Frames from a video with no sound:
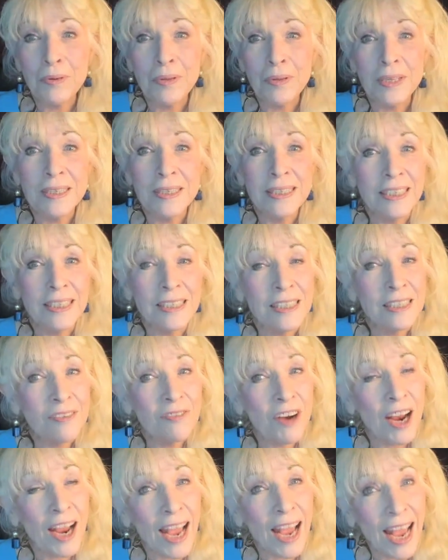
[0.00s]
through the sins
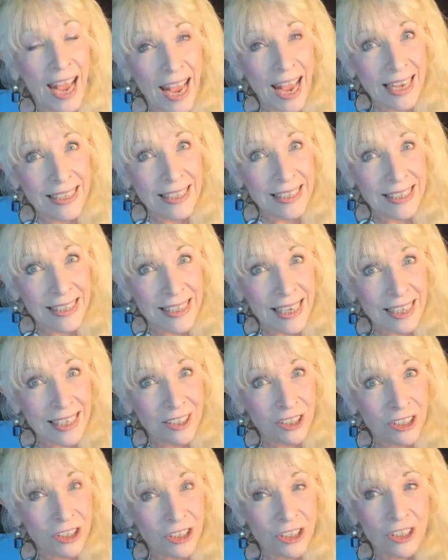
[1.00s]
of our
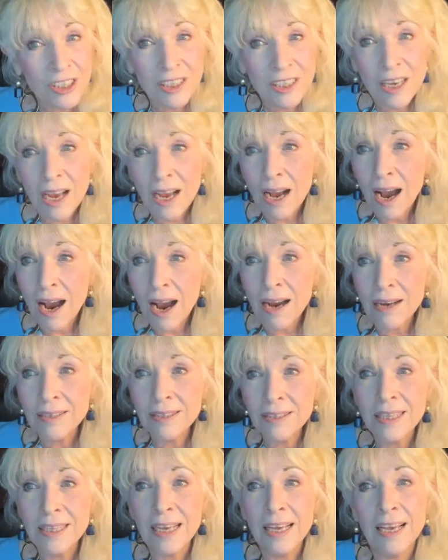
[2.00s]
ancestors or
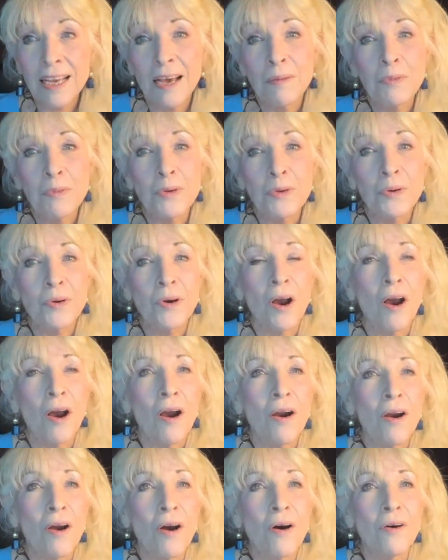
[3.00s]
do they come through
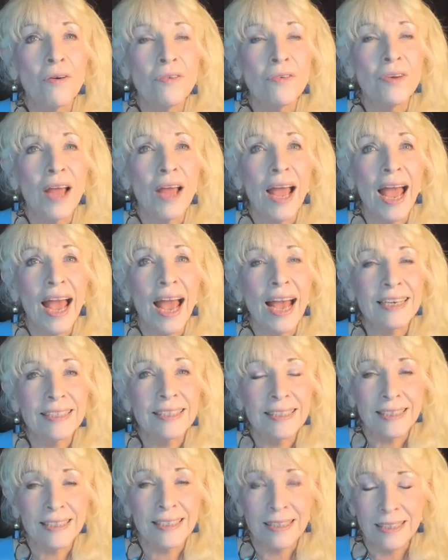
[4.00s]
our own
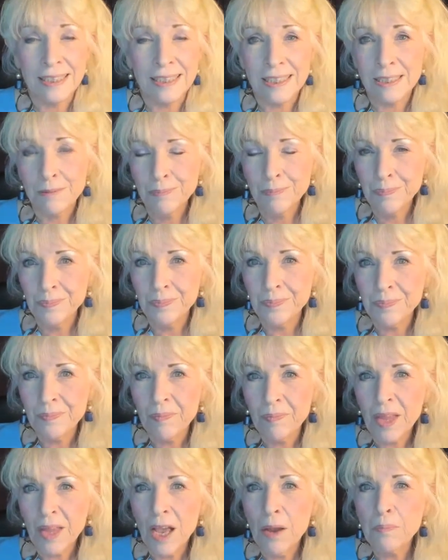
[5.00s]
actions?
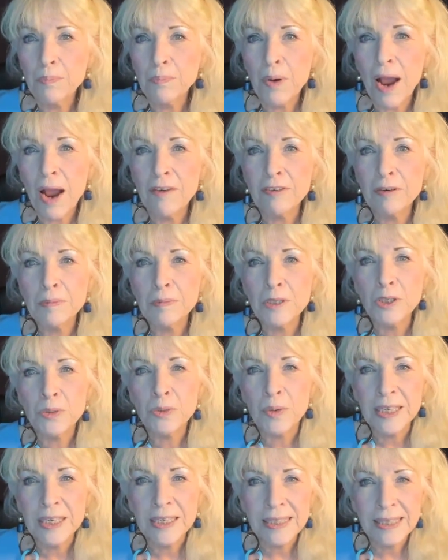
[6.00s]
Proverbs
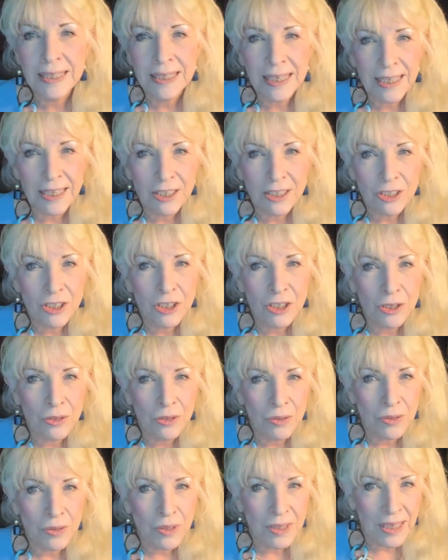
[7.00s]
26
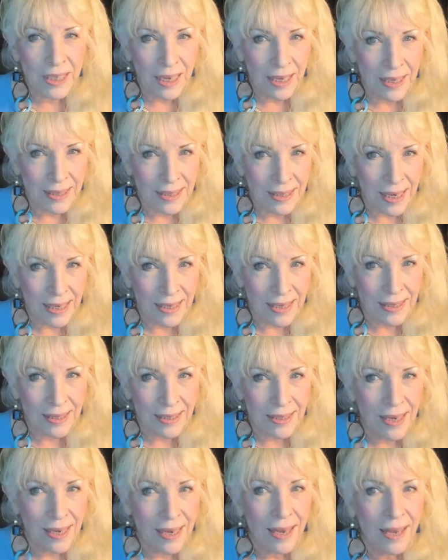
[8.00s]
2 tells
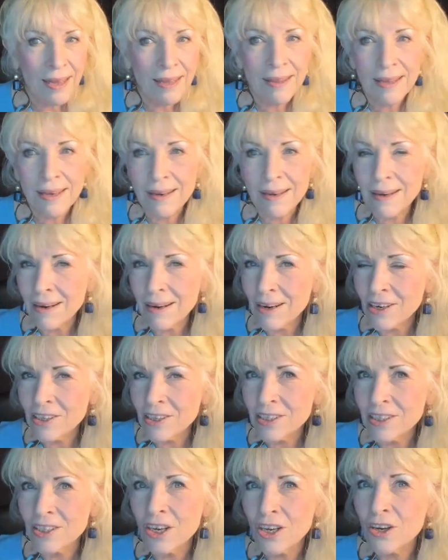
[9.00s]
us, The
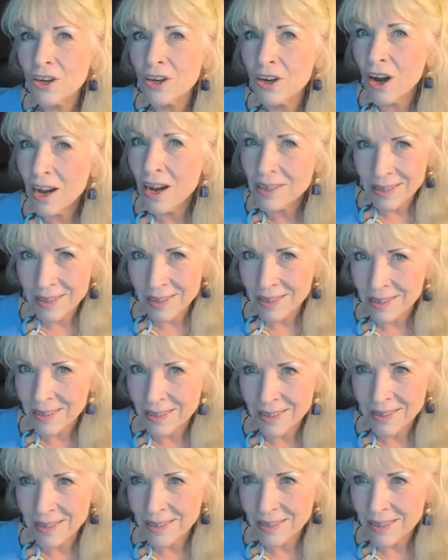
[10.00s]
curse
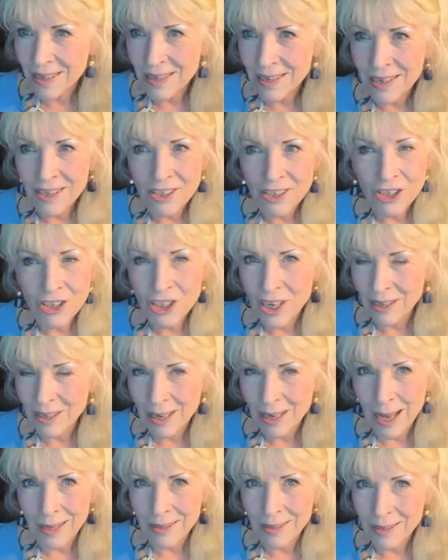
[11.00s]
causeless shall
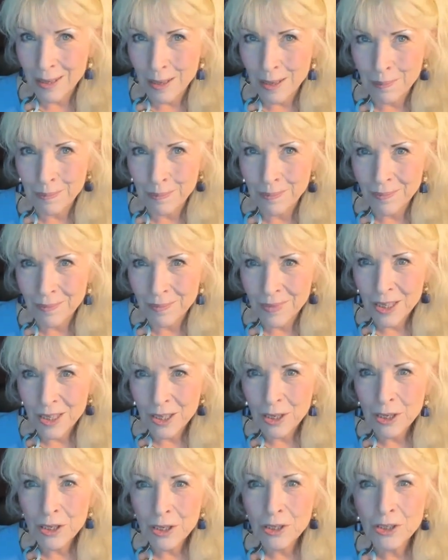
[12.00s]
not come.
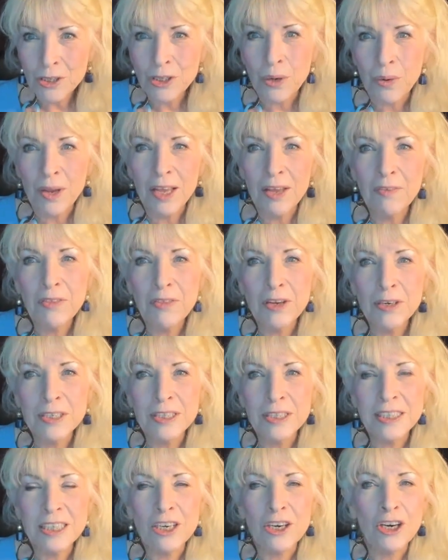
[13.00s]
So if there
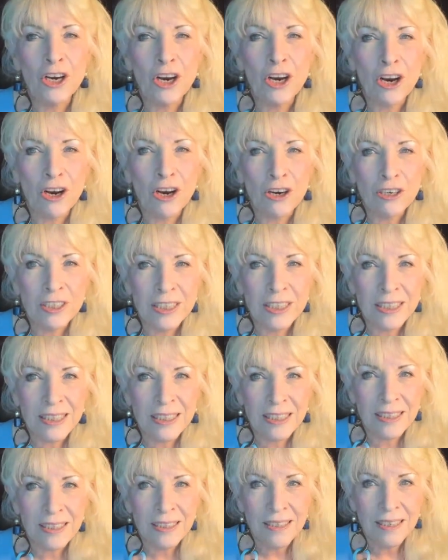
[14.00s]
is a
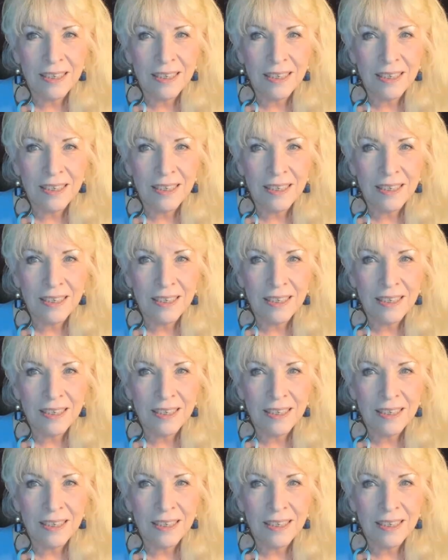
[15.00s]
curse